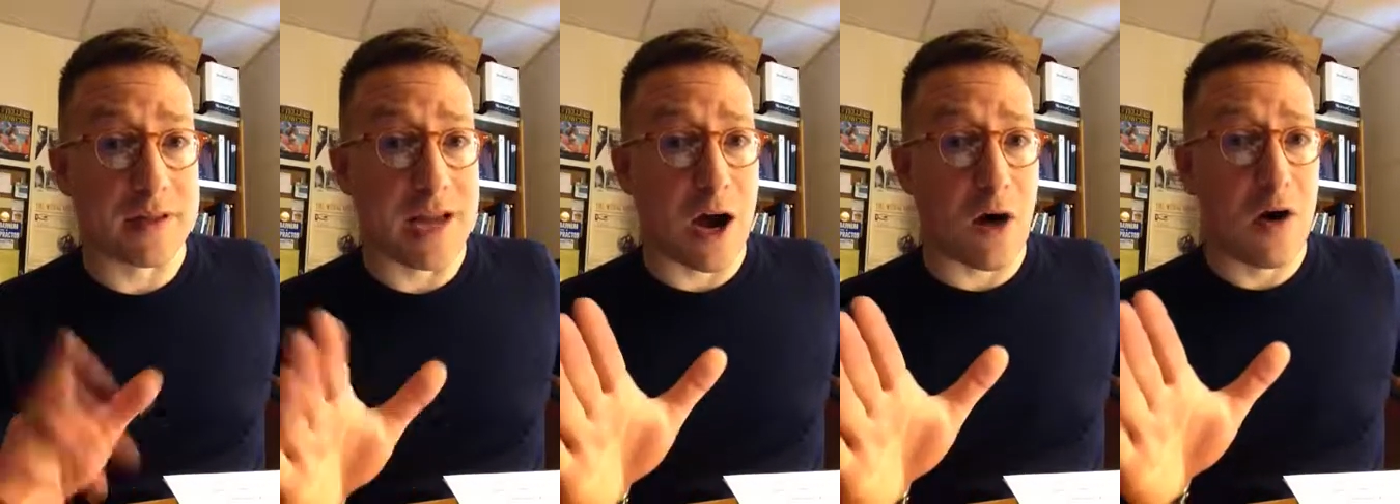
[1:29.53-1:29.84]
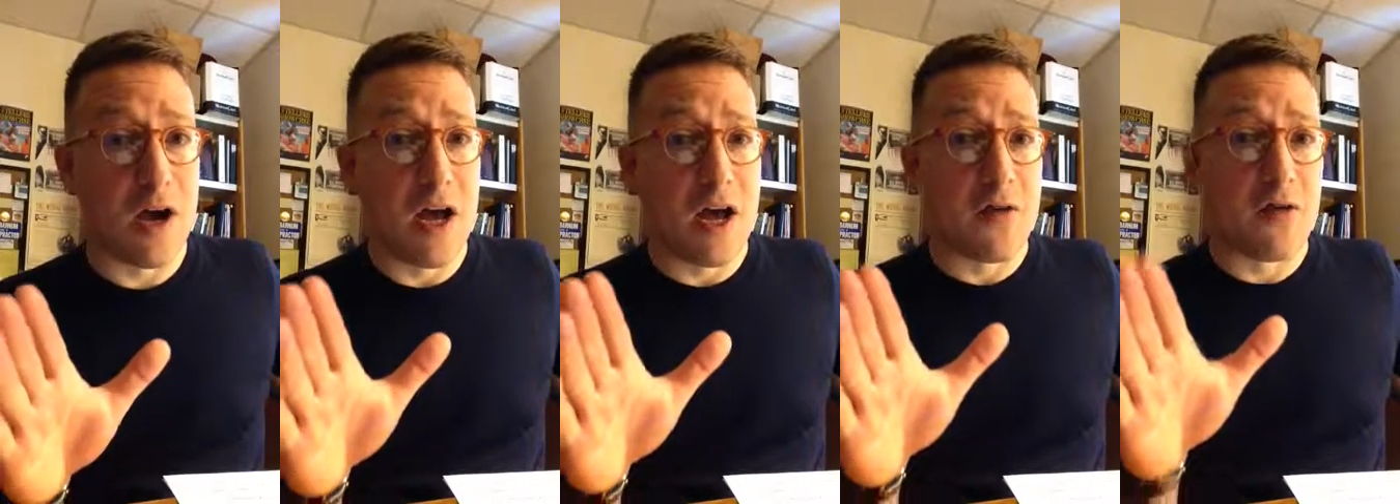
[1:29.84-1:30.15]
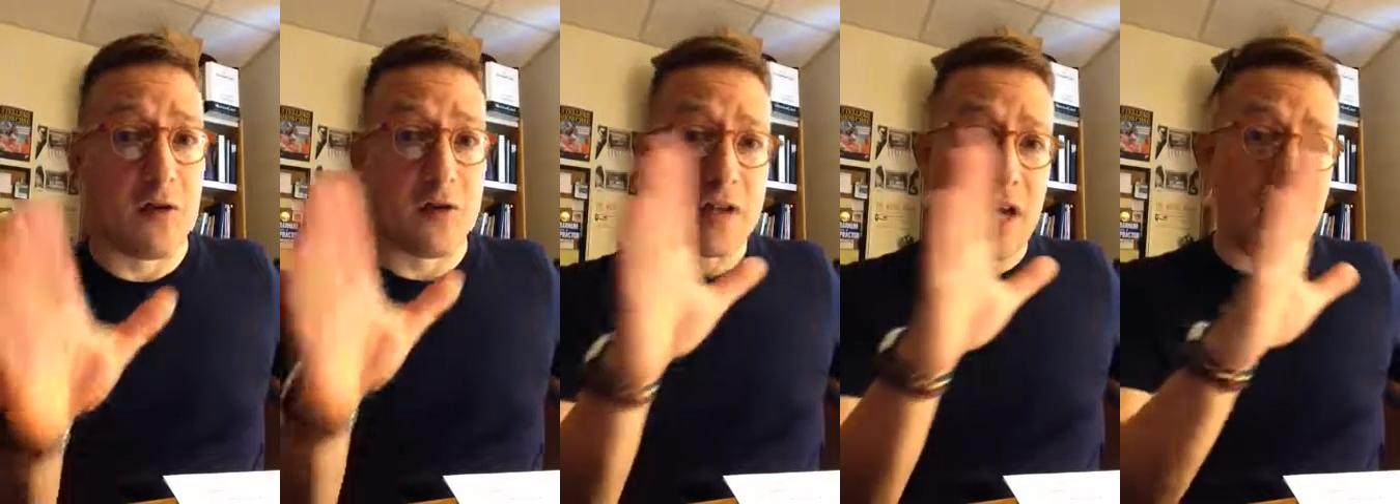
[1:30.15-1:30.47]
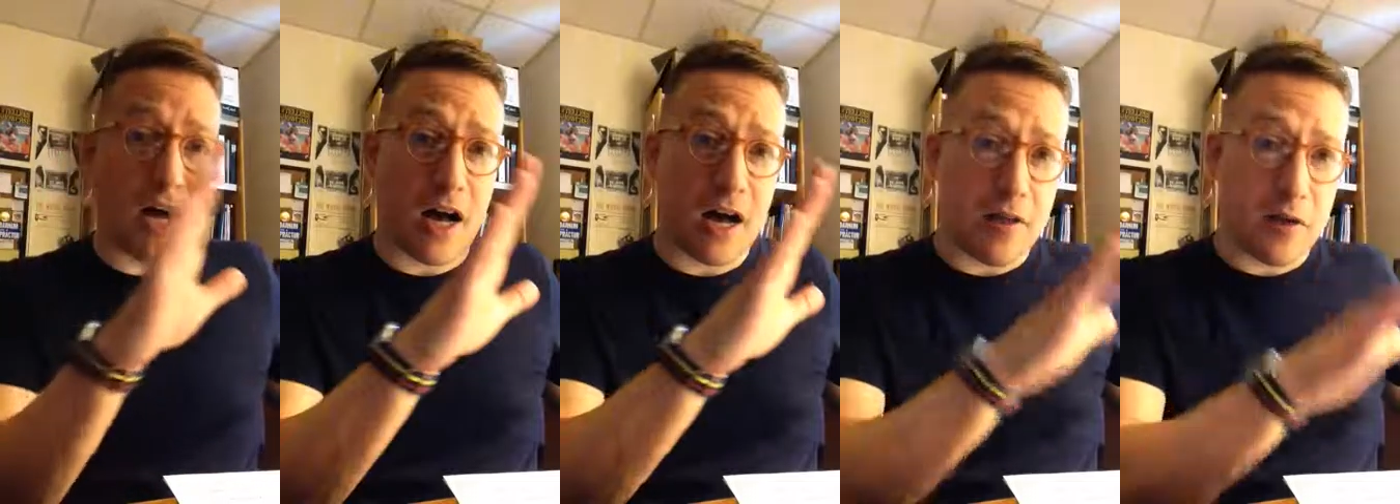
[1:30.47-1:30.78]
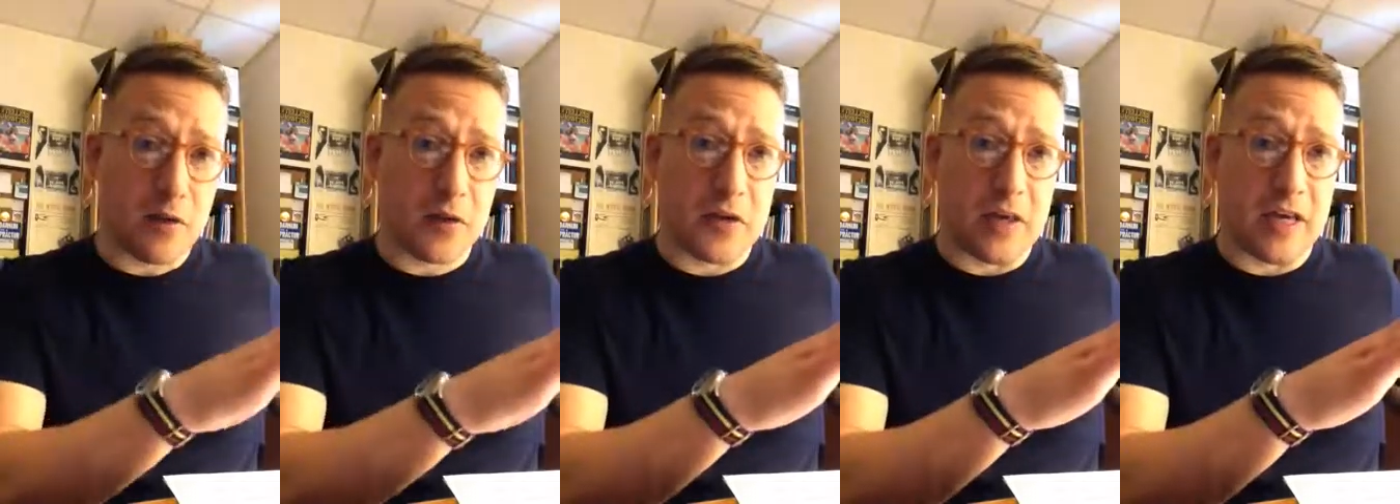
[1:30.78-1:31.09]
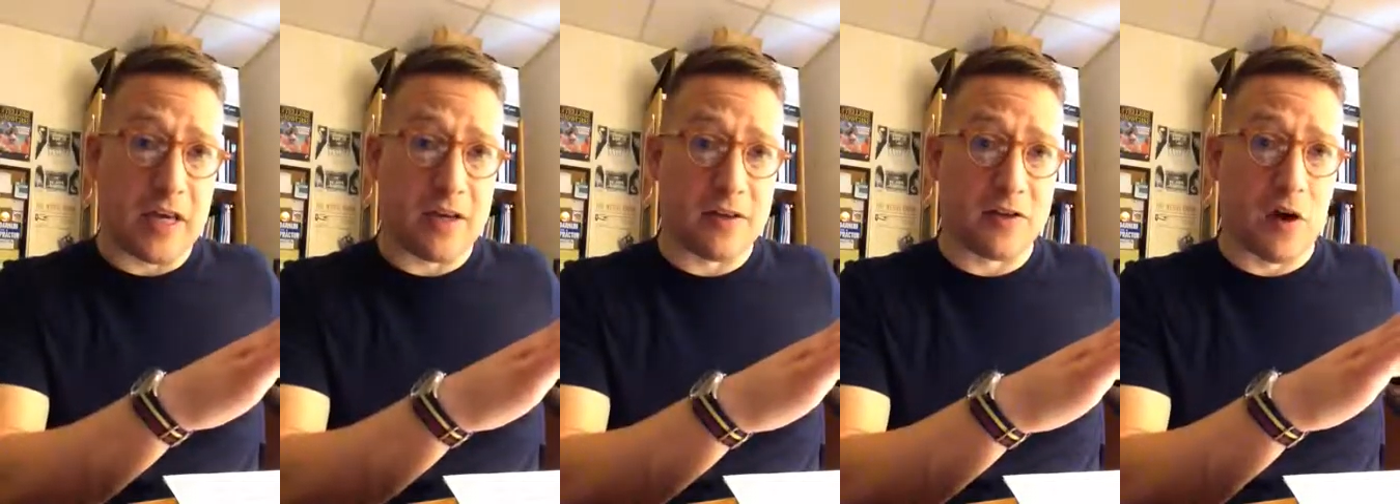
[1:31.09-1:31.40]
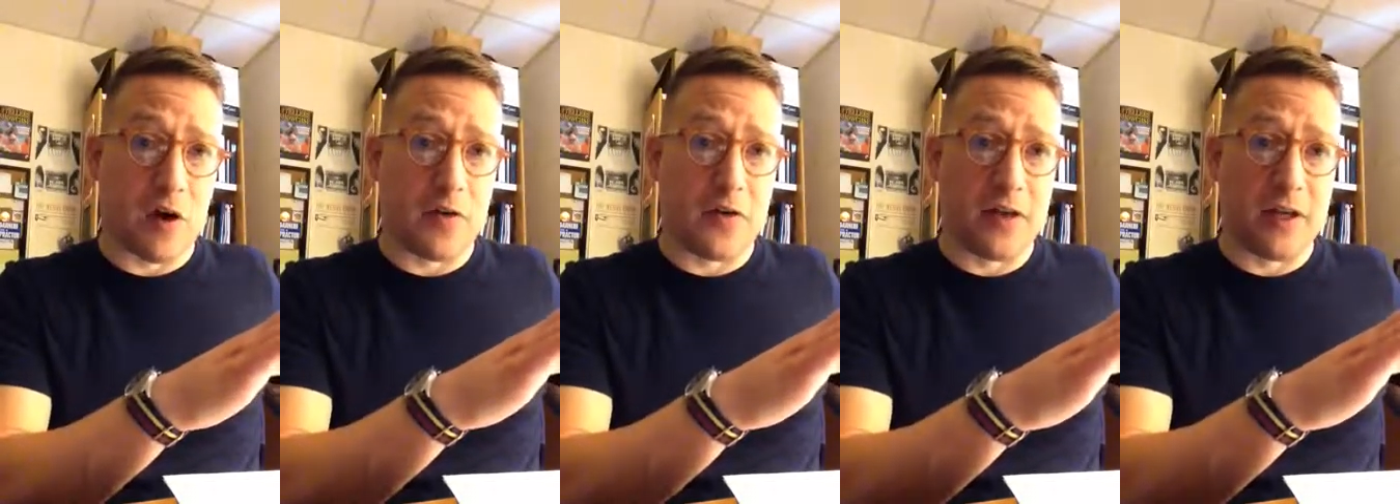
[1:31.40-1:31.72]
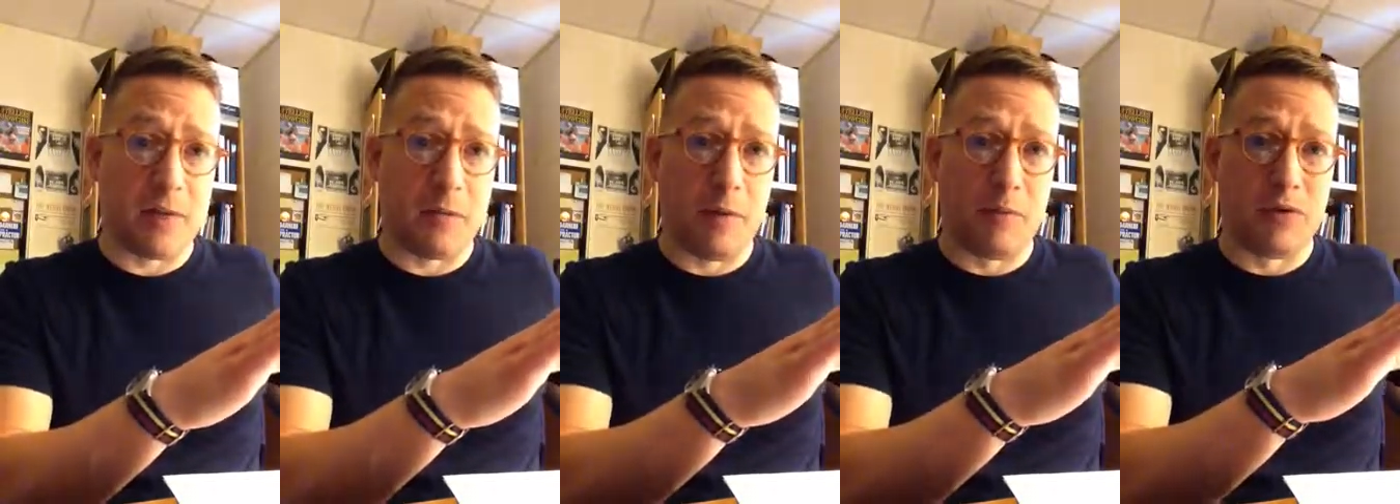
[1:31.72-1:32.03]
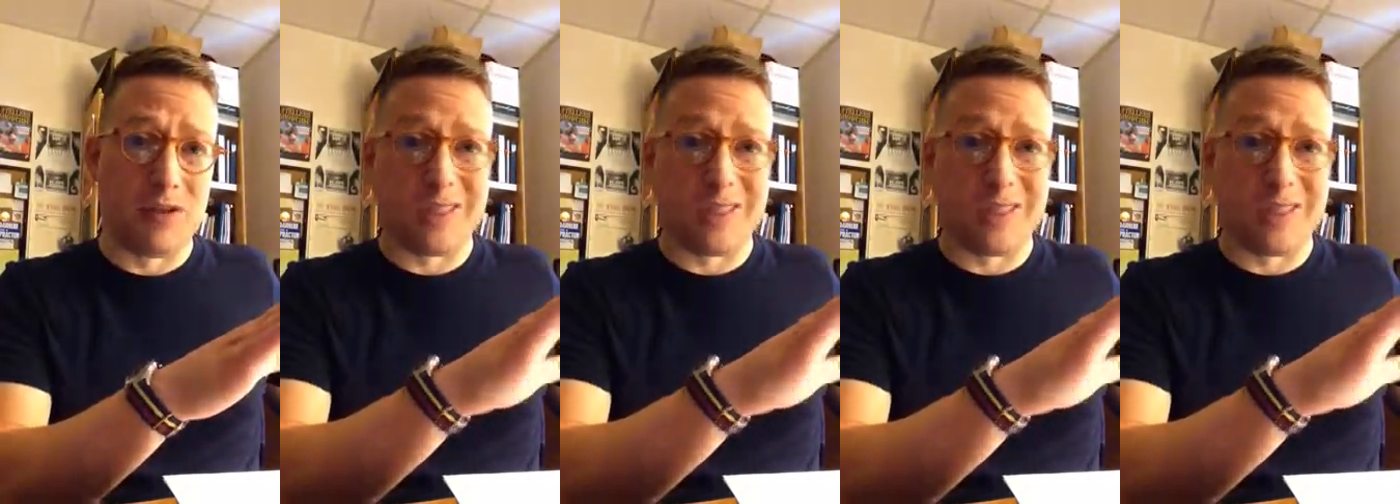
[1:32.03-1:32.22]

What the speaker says: Now, those other things are things people